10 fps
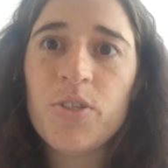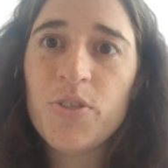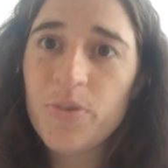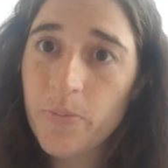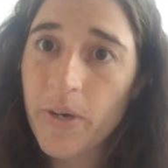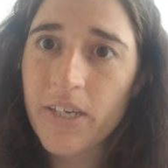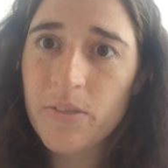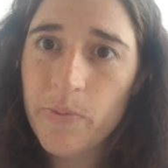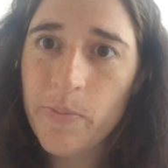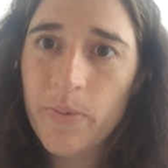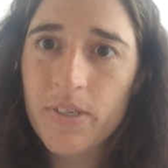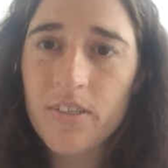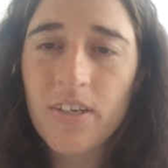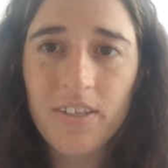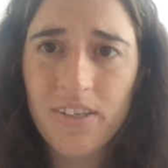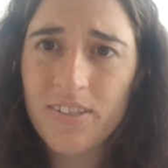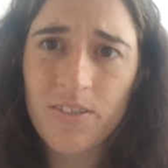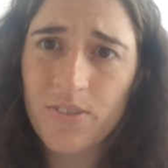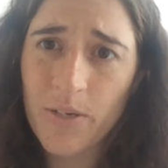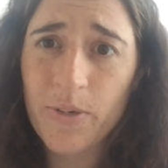2 bikes per person, and that
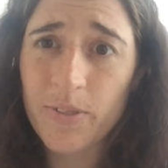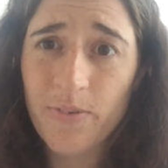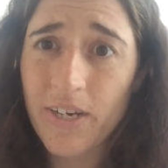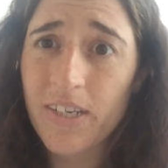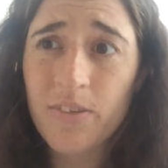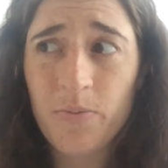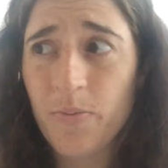sounds about right.